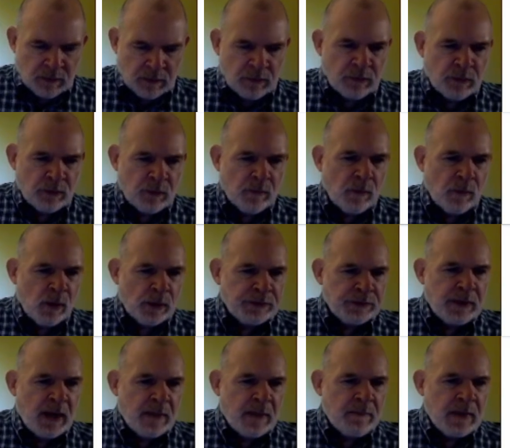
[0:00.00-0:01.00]
your
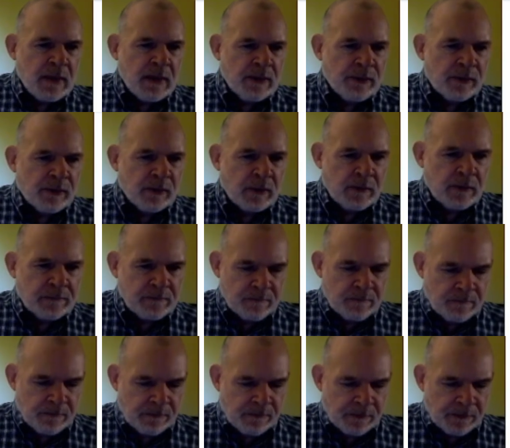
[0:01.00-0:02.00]
multimeter,
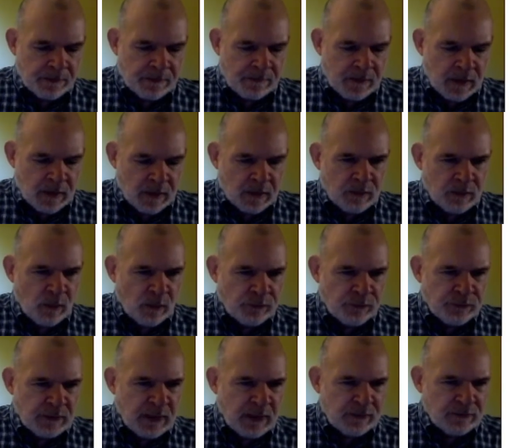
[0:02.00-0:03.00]

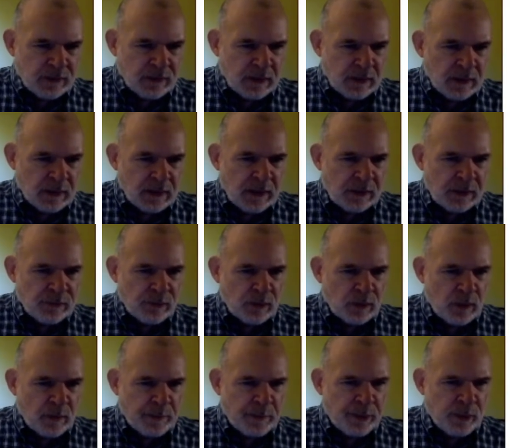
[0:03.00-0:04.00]
notice it has little
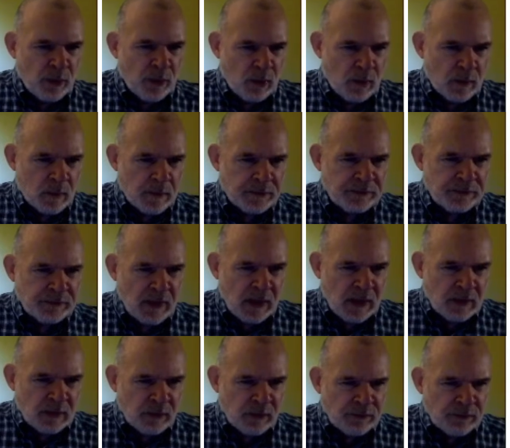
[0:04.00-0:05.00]
electrical probes.
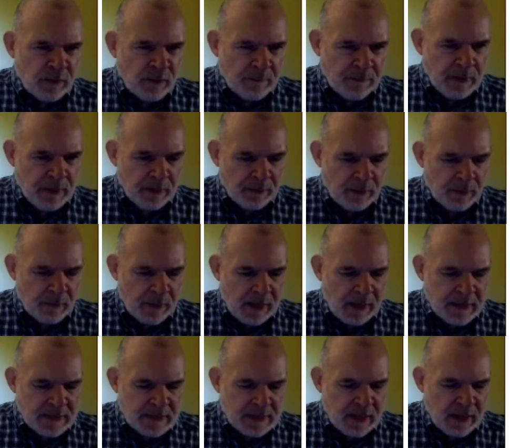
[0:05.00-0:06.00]
Now some people
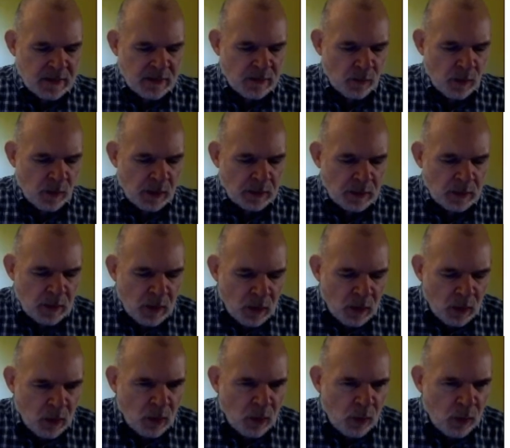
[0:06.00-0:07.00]
might tend to want to
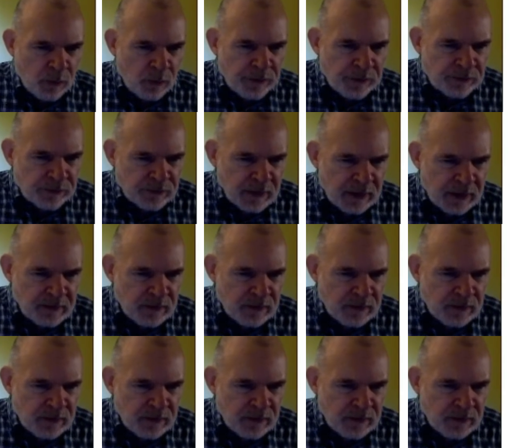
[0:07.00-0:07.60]
hold this like